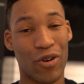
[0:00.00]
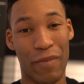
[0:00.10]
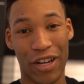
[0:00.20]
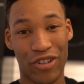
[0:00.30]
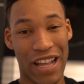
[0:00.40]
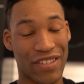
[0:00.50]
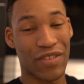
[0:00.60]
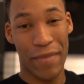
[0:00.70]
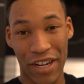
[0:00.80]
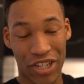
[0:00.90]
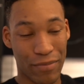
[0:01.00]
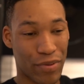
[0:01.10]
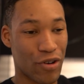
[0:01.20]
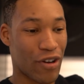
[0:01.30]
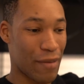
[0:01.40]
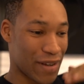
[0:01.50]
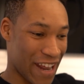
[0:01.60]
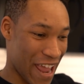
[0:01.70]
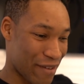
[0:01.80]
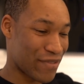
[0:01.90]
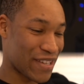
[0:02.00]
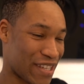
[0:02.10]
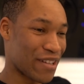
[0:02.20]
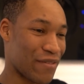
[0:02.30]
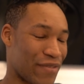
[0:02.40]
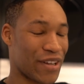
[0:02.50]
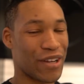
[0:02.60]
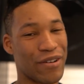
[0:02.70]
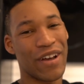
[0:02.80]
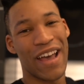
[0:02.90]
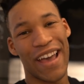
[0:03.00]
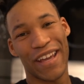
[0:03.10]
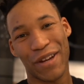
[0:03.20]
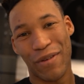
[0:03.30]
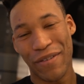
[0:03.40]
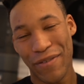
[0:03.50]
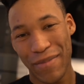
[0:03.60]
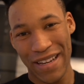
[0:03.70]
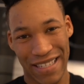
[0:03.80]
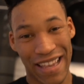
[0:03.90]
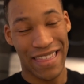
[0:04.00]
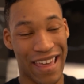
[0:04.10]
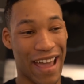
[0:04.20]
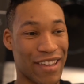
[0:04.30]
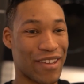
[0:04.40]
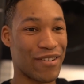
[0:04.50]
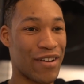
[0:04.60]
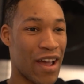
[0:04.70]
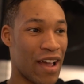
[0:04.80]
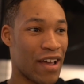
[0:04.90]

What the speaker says: or my transformation program in every single video, and a way for me to say thank you.